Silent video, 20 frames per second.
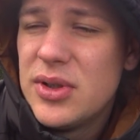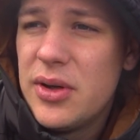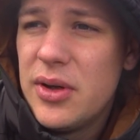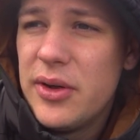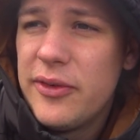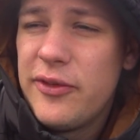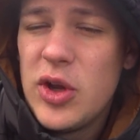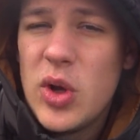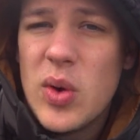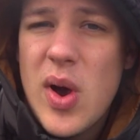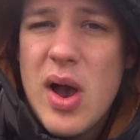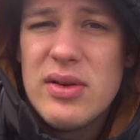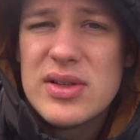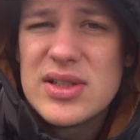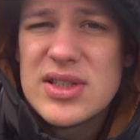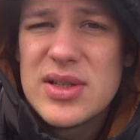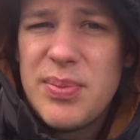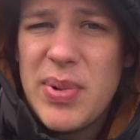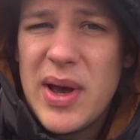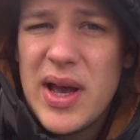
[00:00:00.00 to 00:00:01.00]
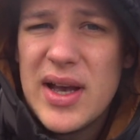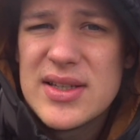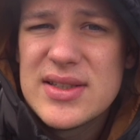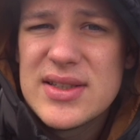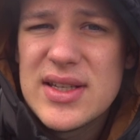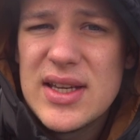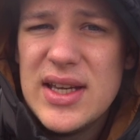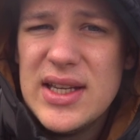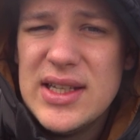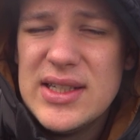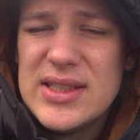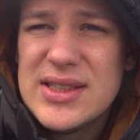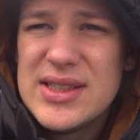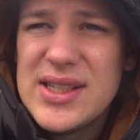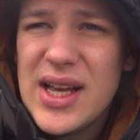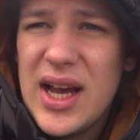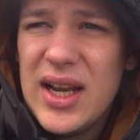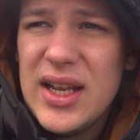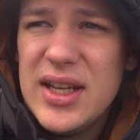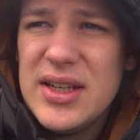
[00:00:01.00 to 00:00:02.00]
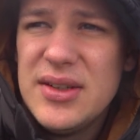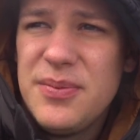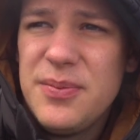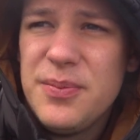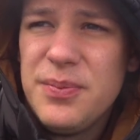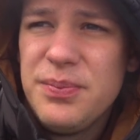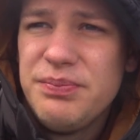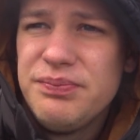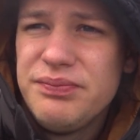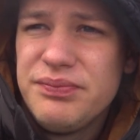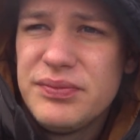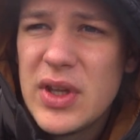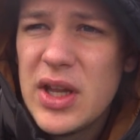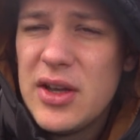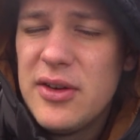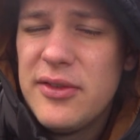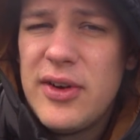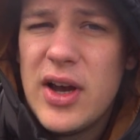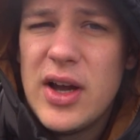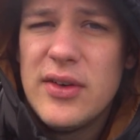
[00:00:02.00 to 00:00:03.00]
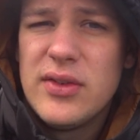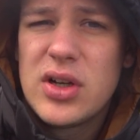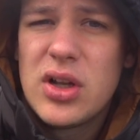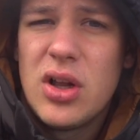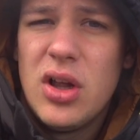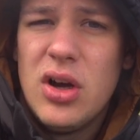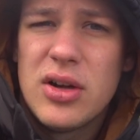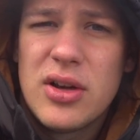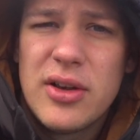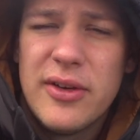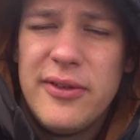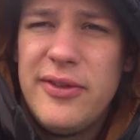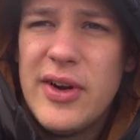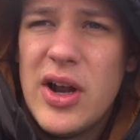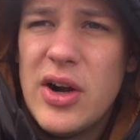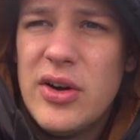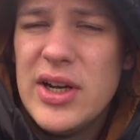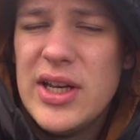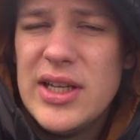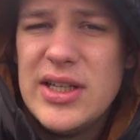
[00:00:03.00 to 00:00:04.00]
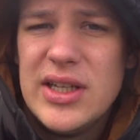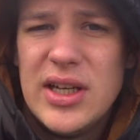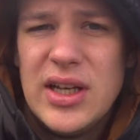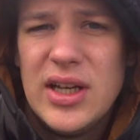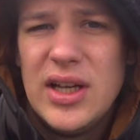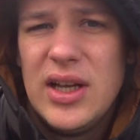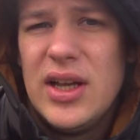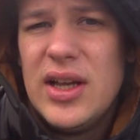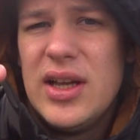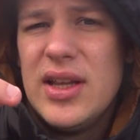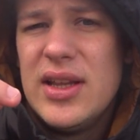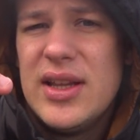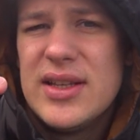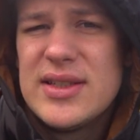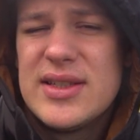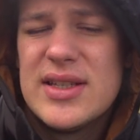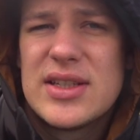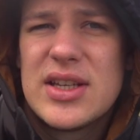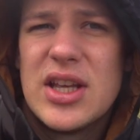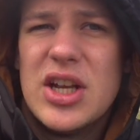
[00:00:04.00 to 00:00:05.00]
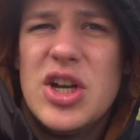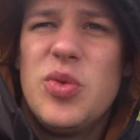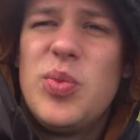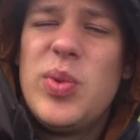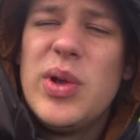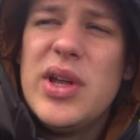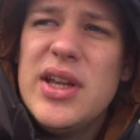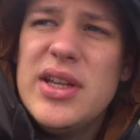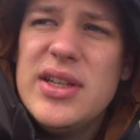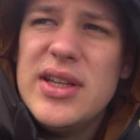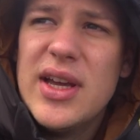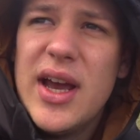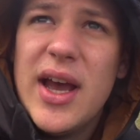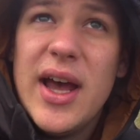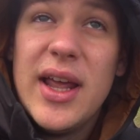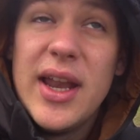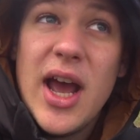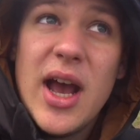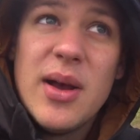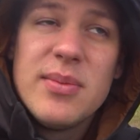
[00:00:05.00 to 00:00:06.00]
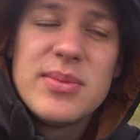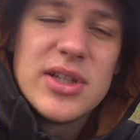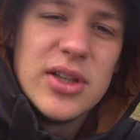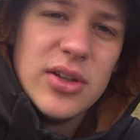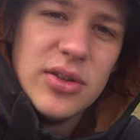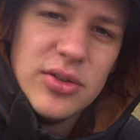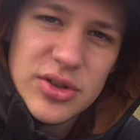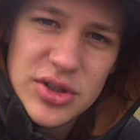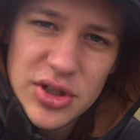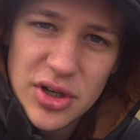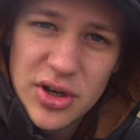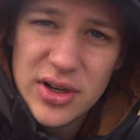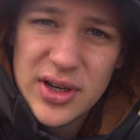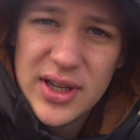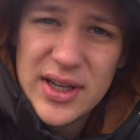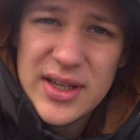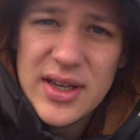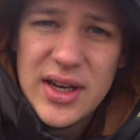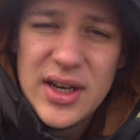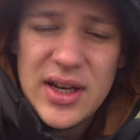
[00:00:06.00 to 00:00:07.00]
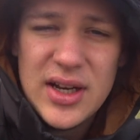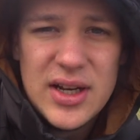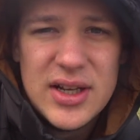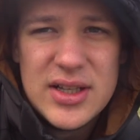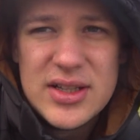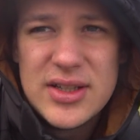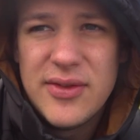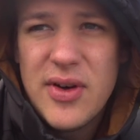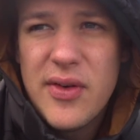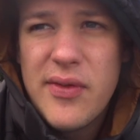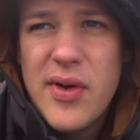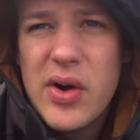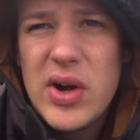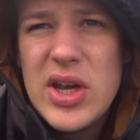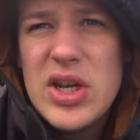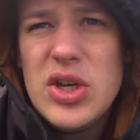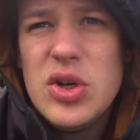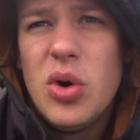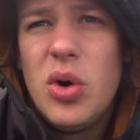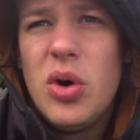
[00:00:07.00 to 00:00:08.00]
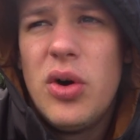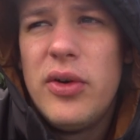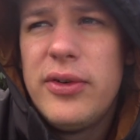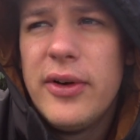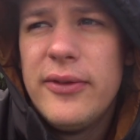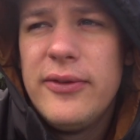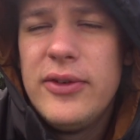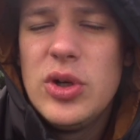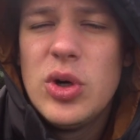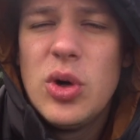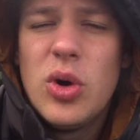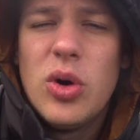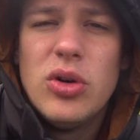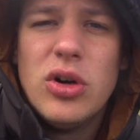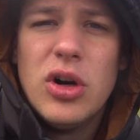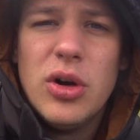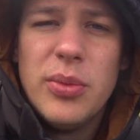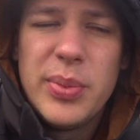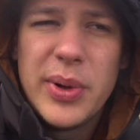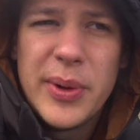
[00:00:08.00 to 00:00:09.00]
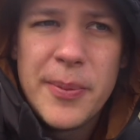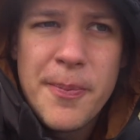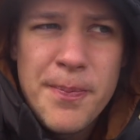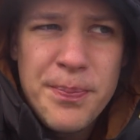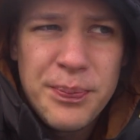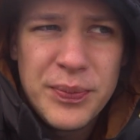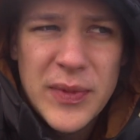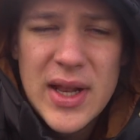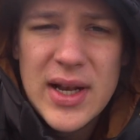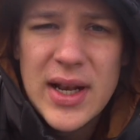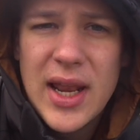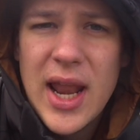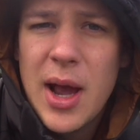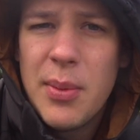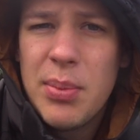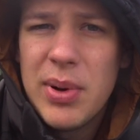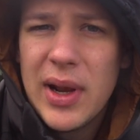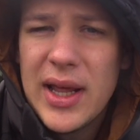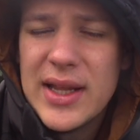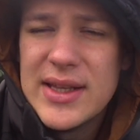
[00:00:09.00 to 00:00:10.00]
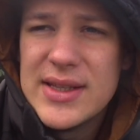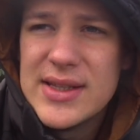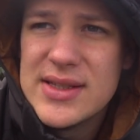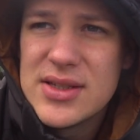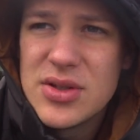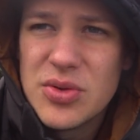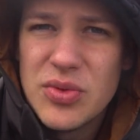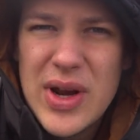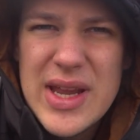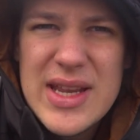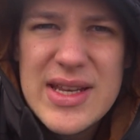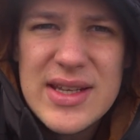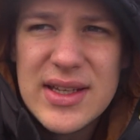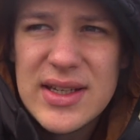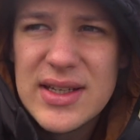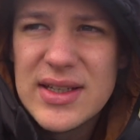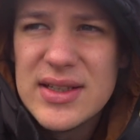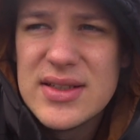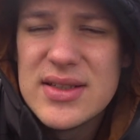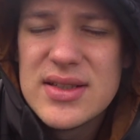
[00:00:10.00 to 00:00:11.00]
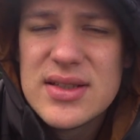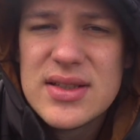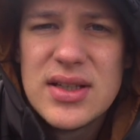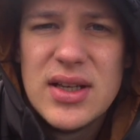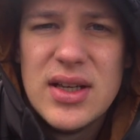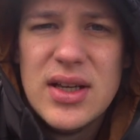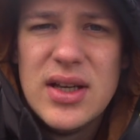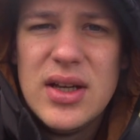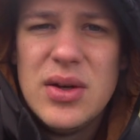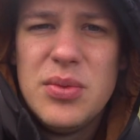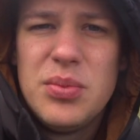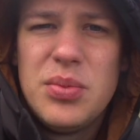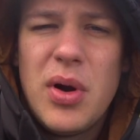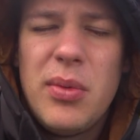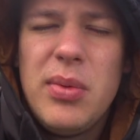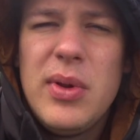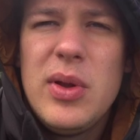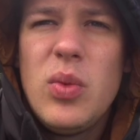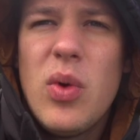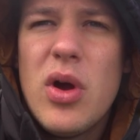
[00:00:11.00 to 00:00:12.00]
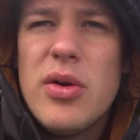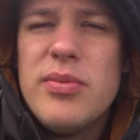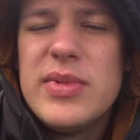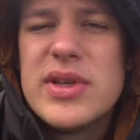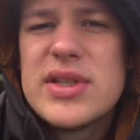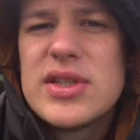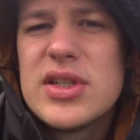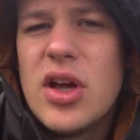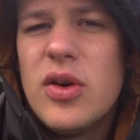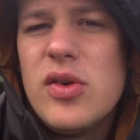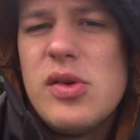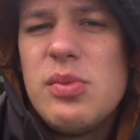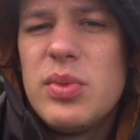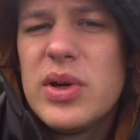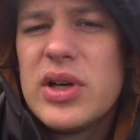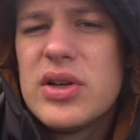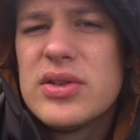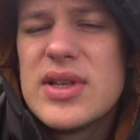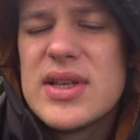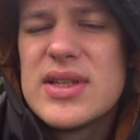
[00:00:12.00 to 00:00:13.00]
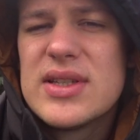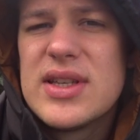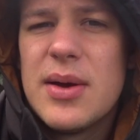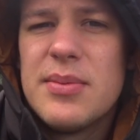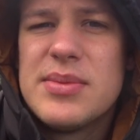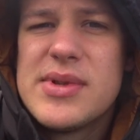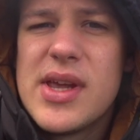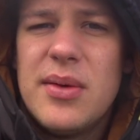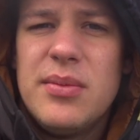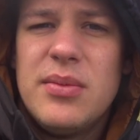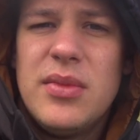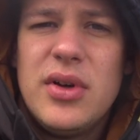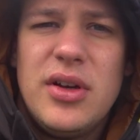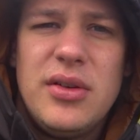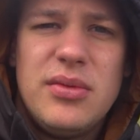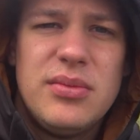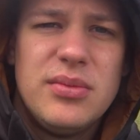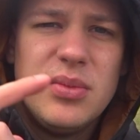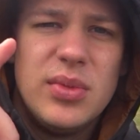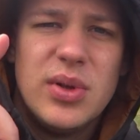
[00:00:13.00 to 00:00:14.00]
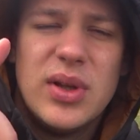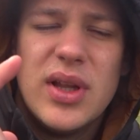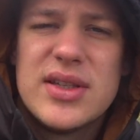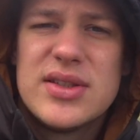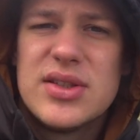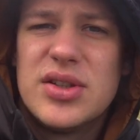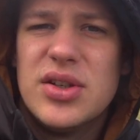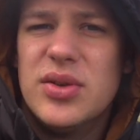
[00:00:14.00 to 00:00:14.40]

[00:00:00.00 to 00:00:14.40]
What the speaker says: a few hours to pass in Tallinn, 5 o'clock ferry. This is going to be an absolute journey to the very north of Europe, in Lapland, reindeers. Probably won't be snowing because it's September, but let's do